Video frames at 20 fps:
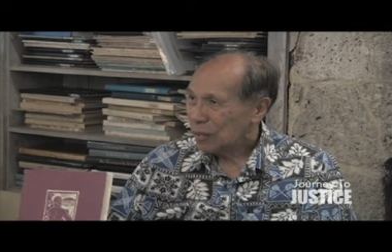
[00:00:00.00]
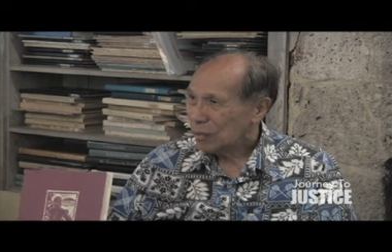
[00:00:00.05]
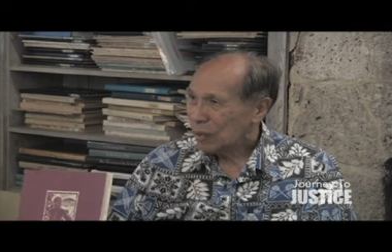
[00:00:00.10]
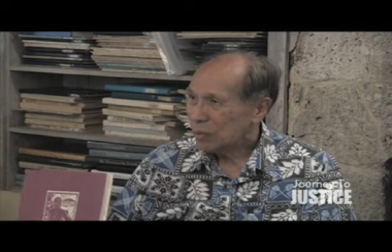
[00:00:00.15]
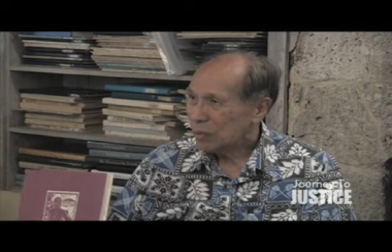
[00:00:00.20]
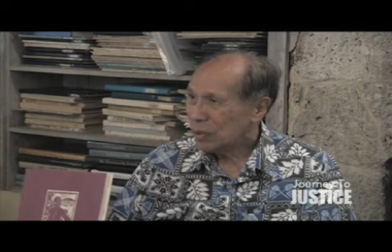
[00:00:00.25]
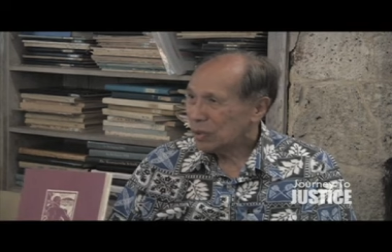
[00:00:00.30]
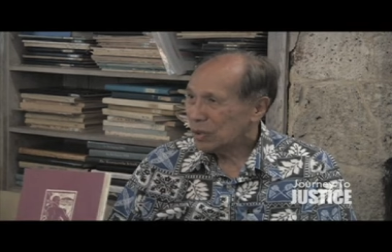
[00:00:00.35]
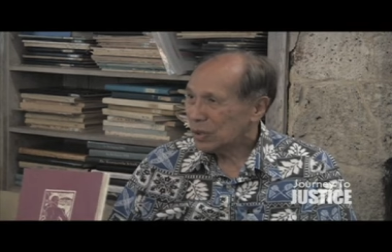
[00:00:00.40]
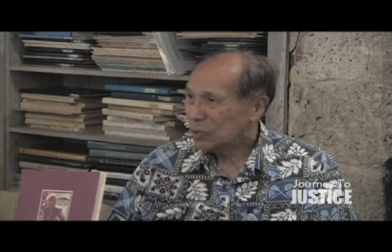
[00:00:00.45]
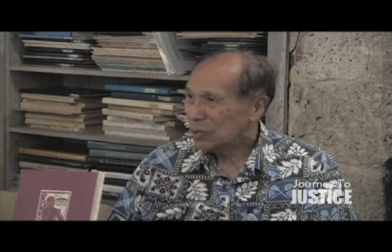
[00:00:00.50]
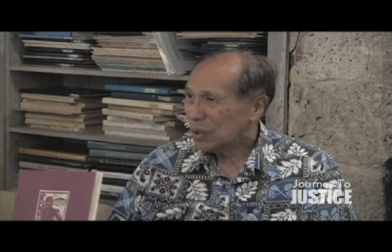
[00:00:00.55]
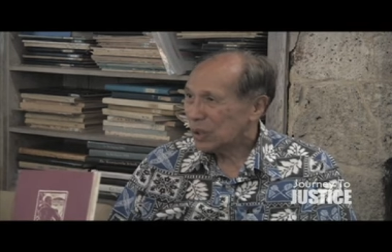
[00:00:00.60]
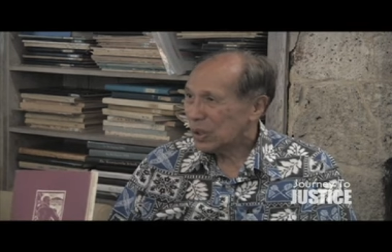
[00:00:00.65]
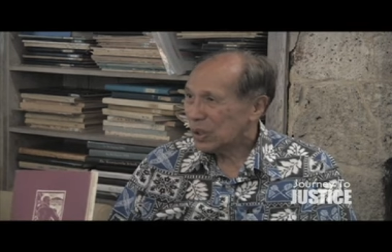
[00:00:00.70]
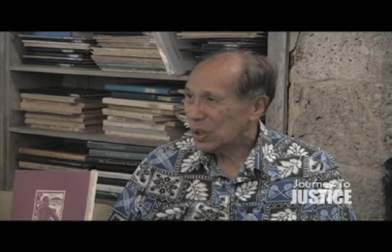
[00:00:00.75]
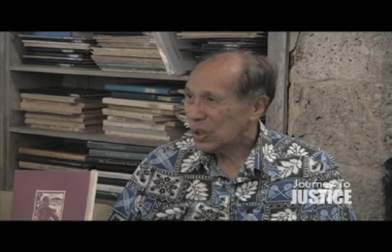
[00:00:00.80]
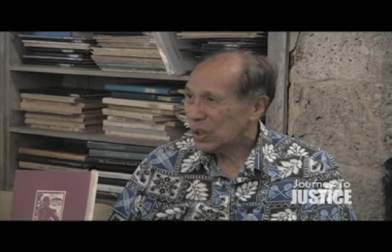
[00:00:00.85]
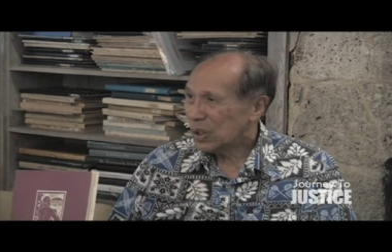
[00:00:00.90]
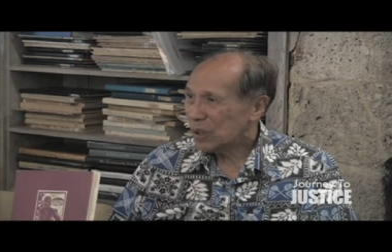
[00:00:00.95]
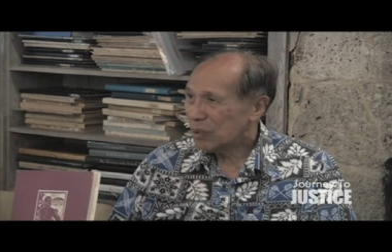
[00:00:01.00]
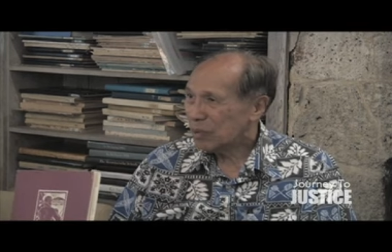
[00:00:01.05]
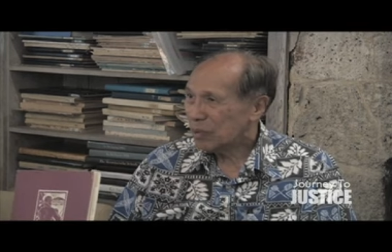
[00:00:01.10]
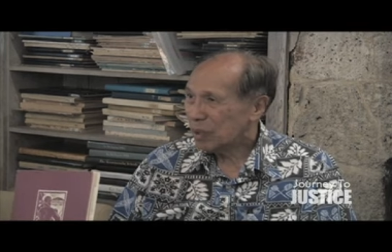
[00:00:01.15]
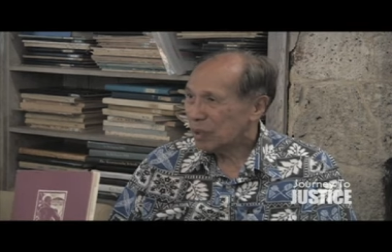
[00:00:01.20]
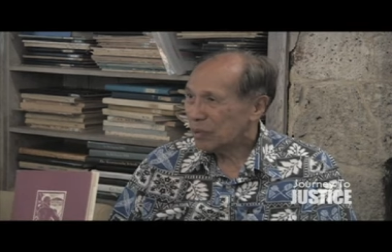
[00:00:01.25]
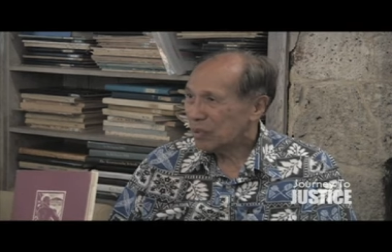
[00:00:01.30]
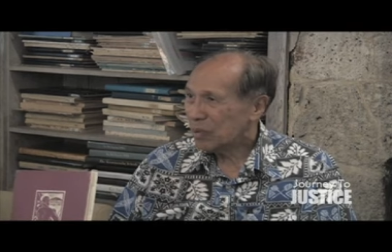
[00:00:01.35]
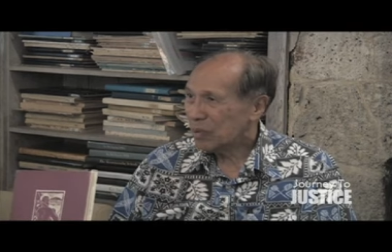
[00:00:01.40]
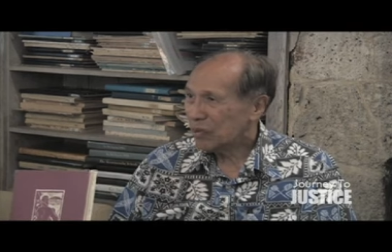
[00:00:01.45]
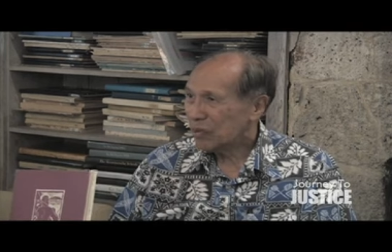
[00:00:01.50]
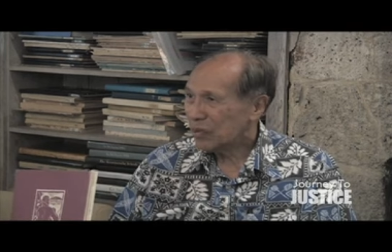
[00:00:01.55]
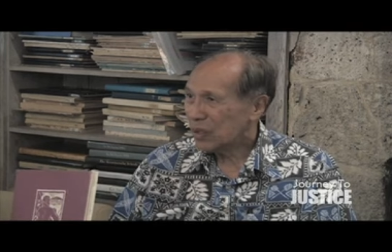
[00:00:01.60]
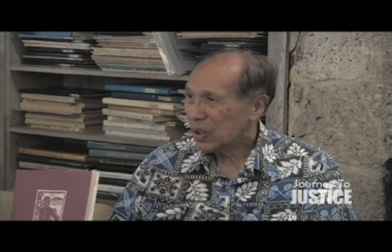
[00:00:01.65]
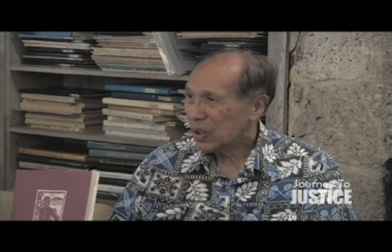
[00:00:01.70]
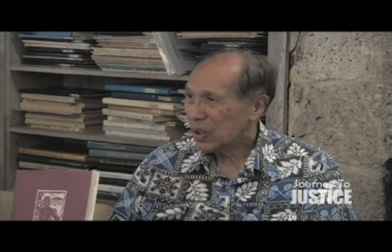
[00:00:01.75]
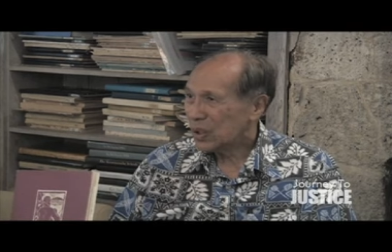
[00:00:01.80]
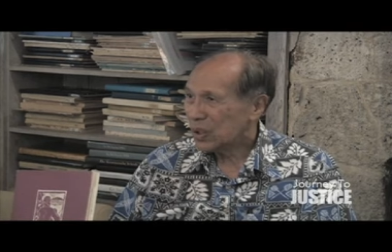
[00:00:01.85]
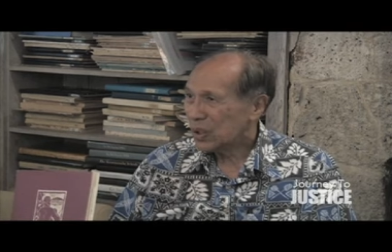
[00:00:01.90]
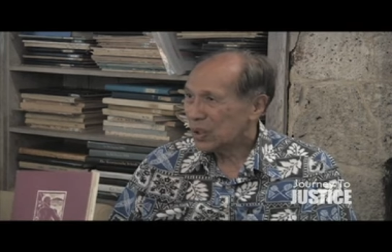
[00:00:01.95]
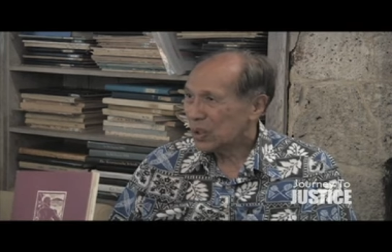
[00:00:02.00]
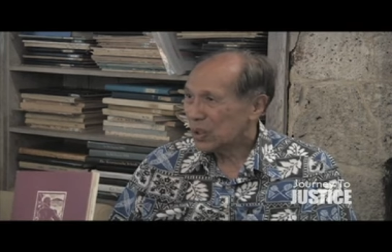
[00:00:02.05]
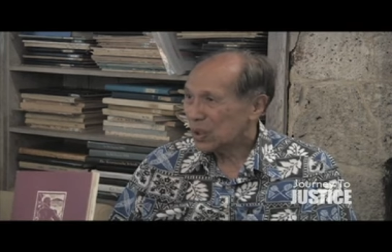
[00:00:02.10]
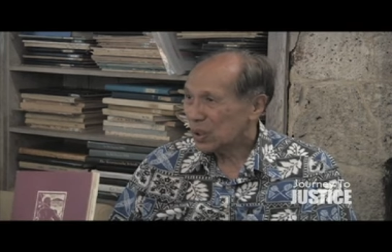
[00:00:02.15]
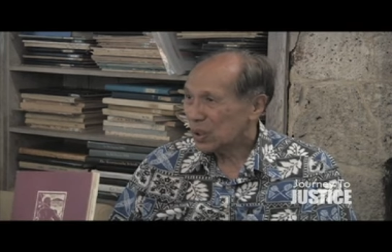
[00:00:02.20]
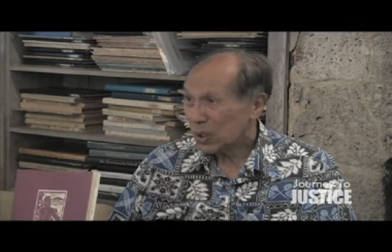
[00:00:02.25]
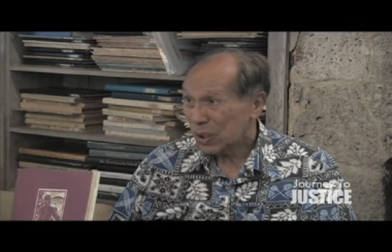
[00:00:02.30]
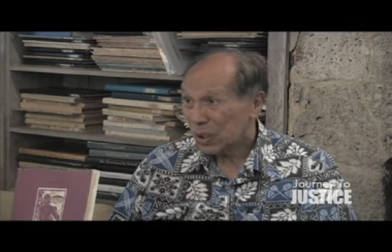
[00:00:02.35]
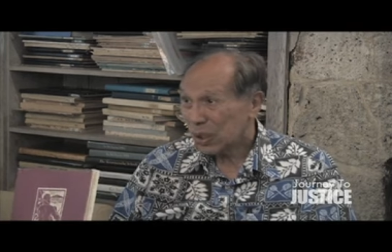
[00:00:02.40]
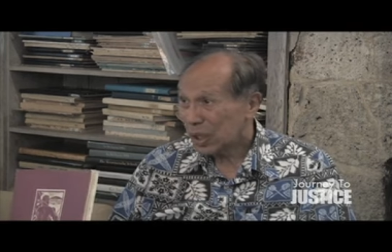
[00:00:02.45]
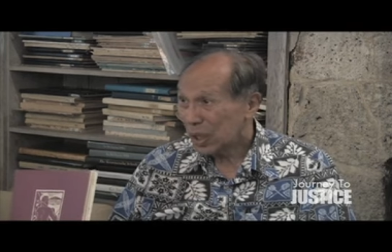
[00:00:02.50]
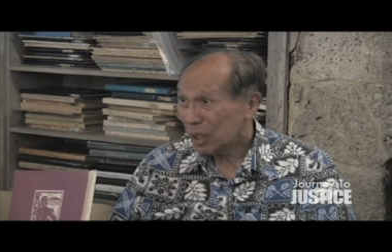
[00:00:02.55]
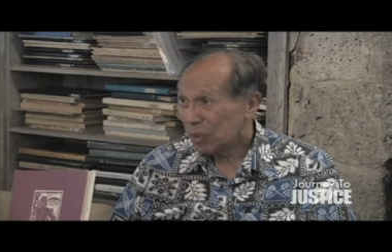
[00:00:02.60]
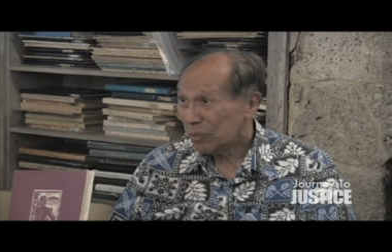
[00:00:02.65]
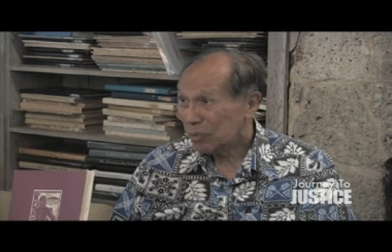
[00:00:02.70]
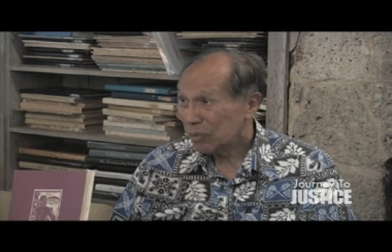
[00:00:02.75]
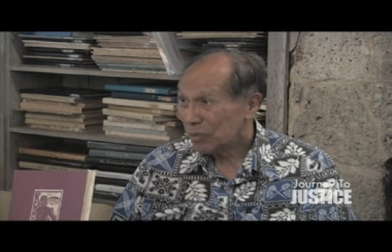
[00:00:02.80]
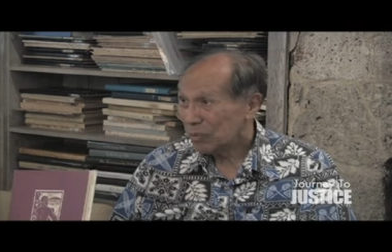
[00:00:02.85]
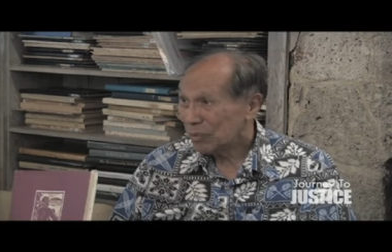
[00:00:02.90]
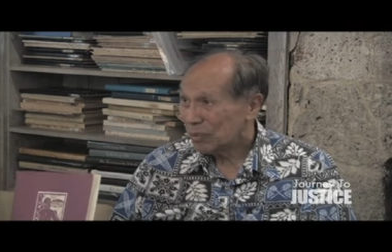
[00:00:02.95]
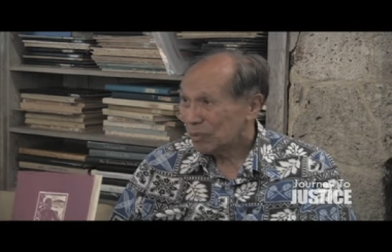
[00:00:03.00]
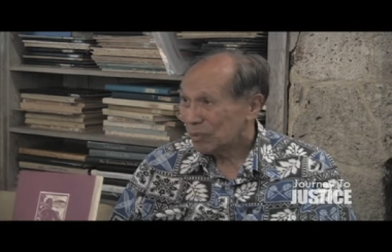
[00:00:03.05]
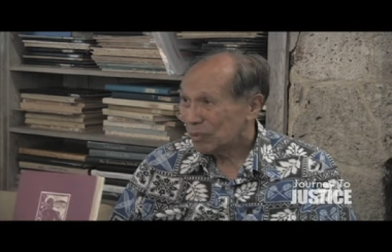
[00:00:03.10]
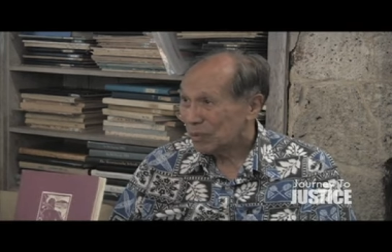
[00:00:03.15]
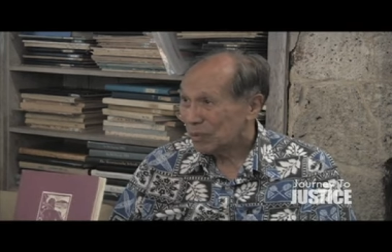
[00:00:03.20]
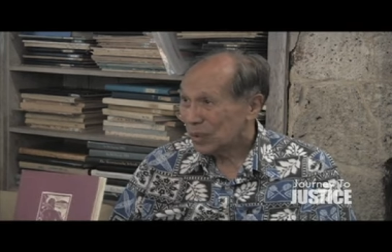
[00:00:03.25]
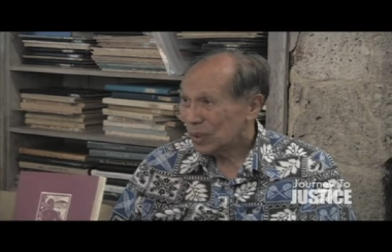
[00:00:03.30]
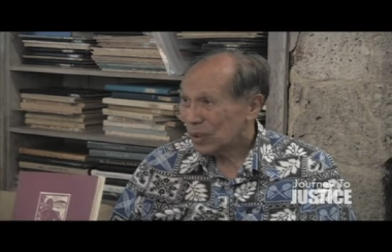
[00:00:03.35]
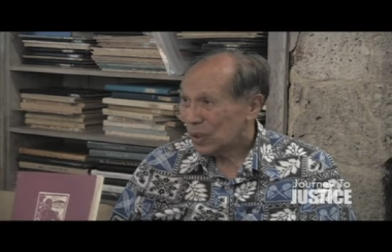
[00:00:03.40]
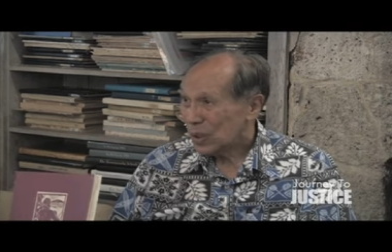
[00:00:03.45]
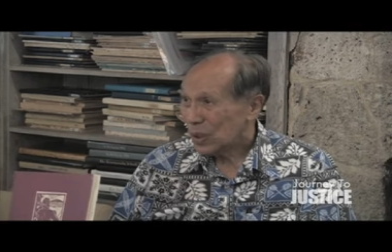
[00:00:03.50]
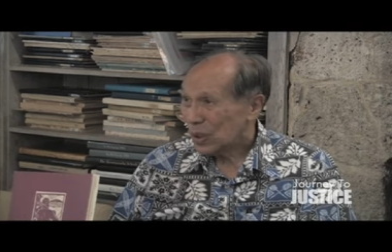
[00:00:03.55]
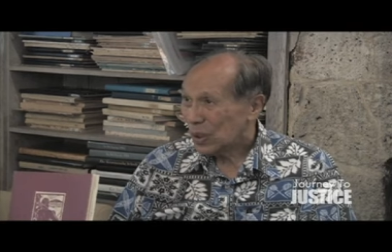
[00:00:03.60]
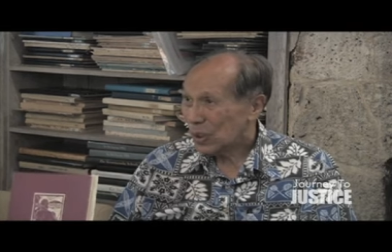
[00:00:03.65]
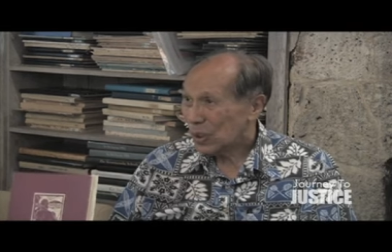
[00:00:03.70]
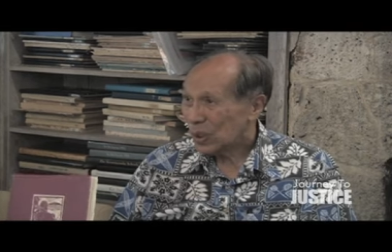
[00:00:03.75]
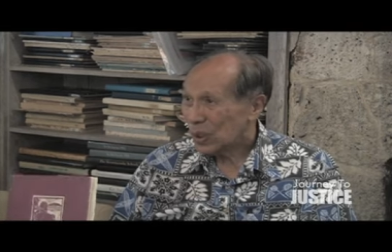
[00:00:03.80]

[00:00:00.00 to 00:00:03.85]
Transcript: published by the Department of Health, her uh-huh. name, uh-huh.